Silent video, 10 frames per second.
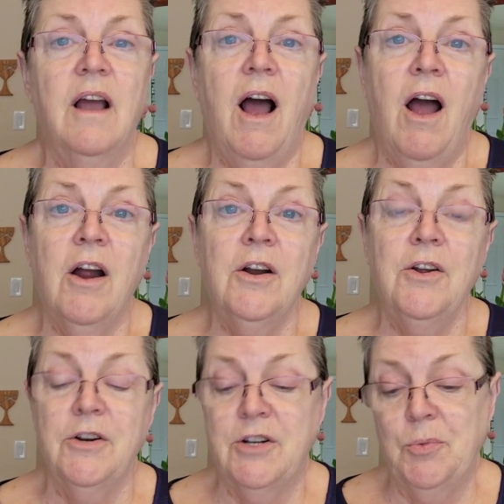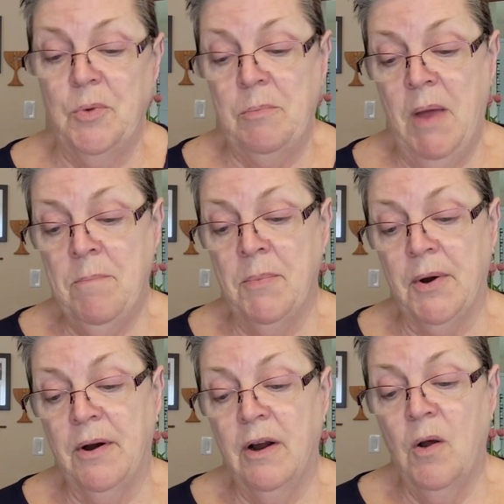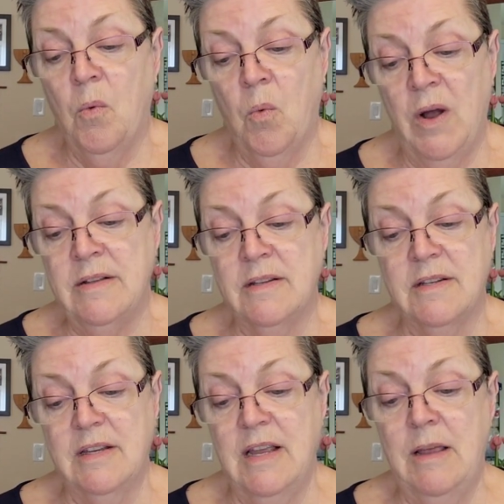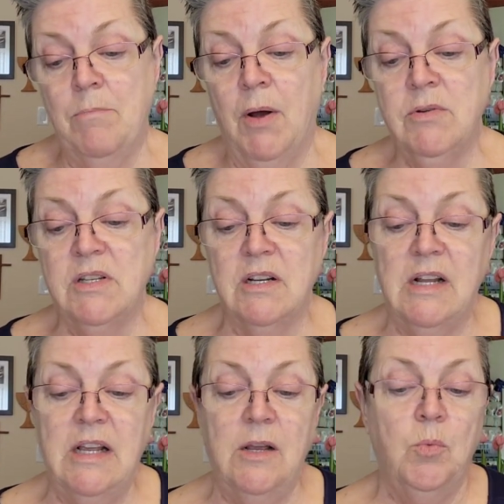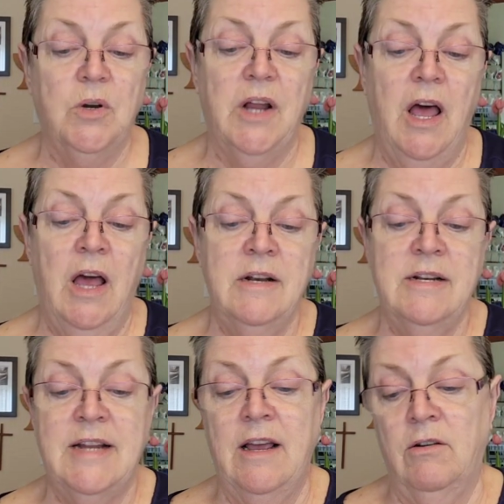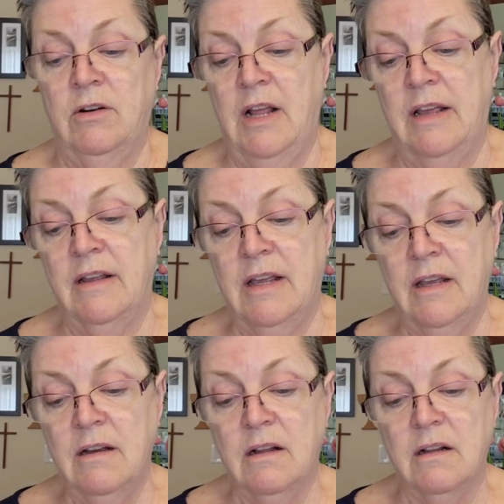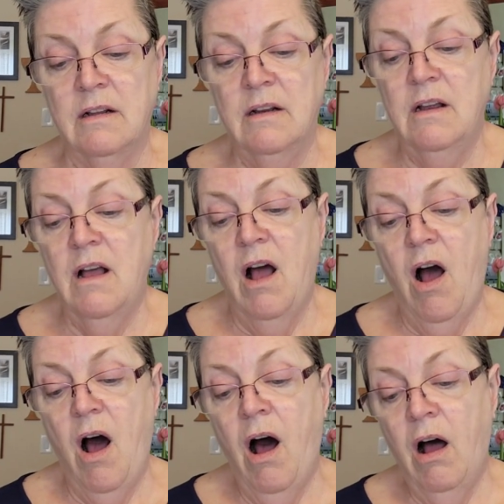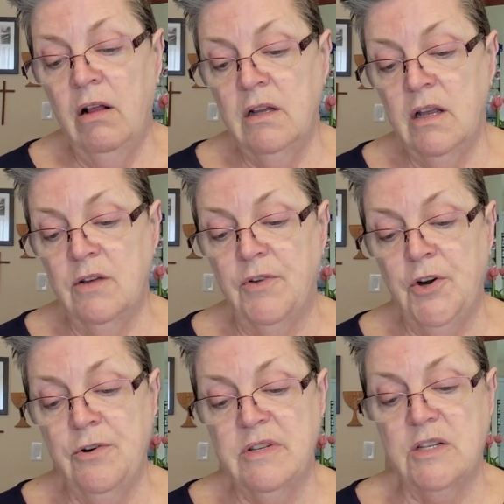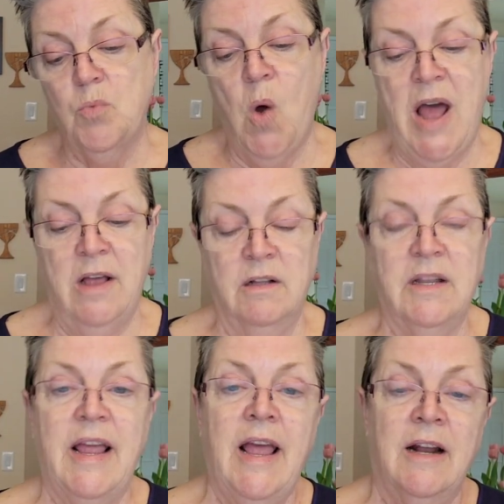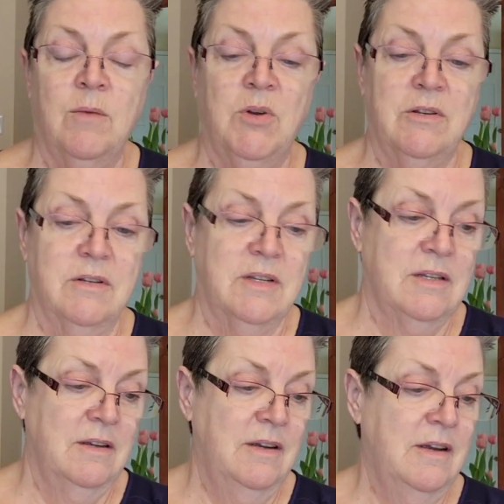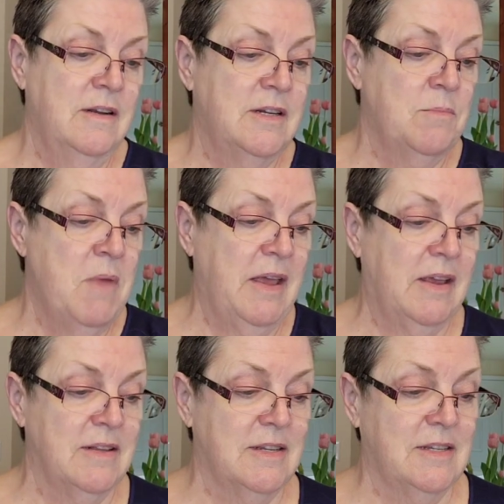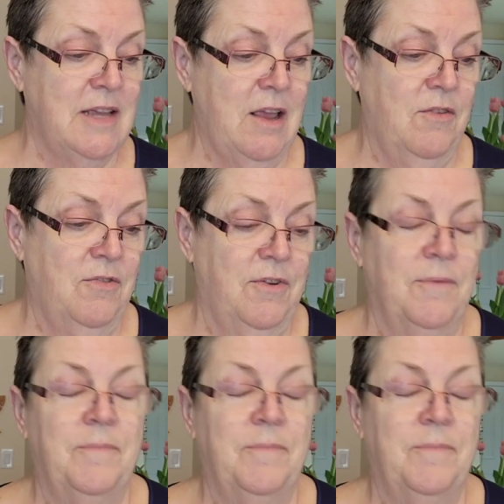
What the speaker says: Harder to remember once he boasted he would hunt down and kill all of Earth's wild animals to make it safe.